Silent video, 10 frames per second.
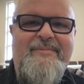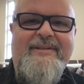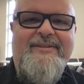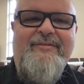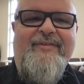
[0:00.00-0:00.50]

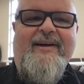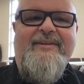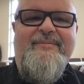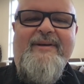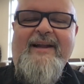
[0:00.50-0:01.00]

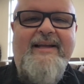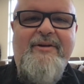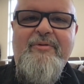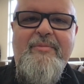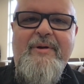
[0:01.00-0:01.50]
mystifies me. And I
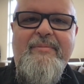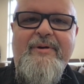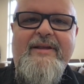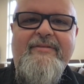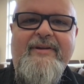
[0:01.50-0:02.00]
can remember
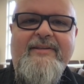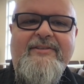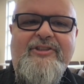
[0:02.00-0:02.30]
even as a